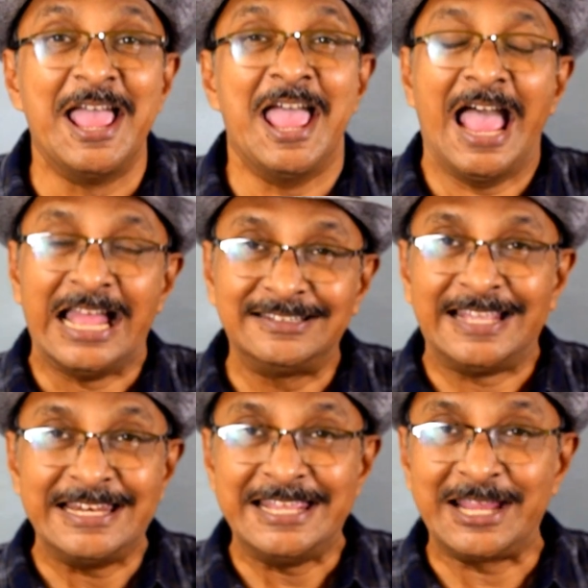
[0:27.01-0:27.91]
And
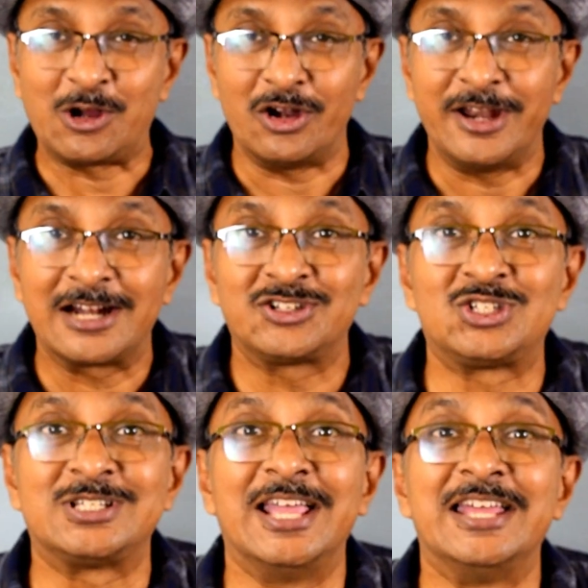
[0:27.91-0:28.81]
then he
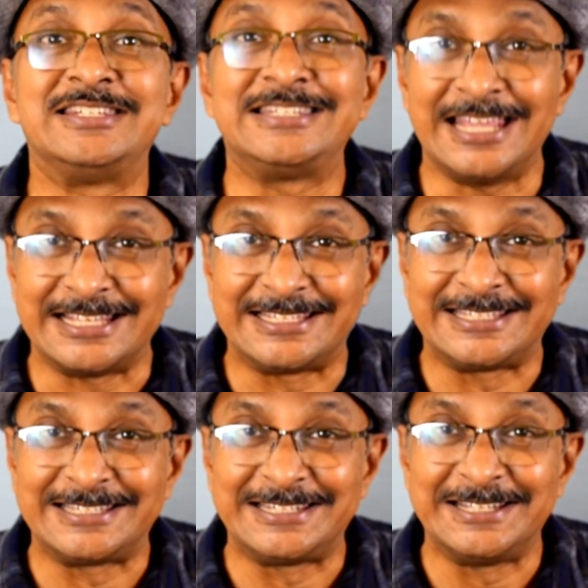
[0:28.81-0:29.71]
conducts a
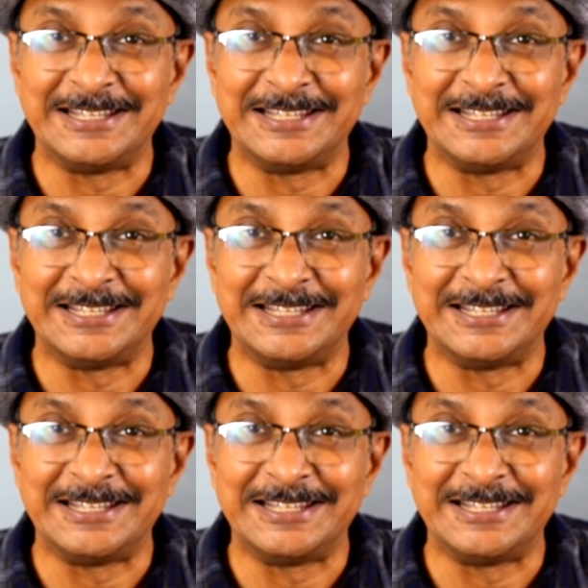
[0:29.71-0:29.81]
test.